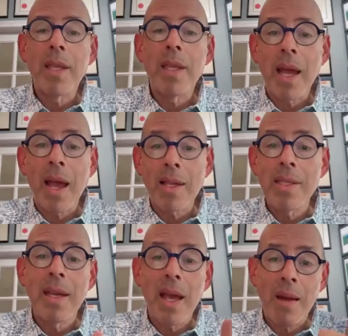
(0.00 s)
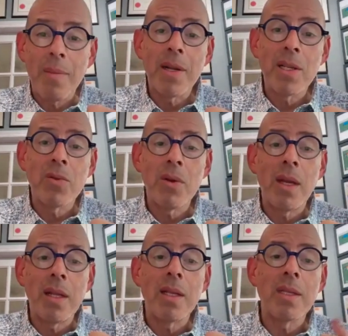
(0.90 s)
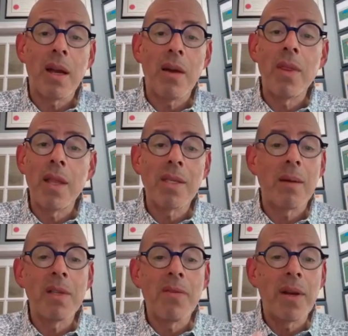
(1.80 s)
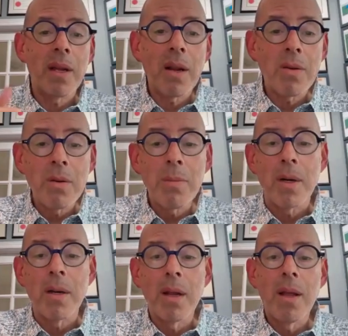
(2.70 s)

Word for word: the taxi cab industry and discover that somebody's figured out Uber,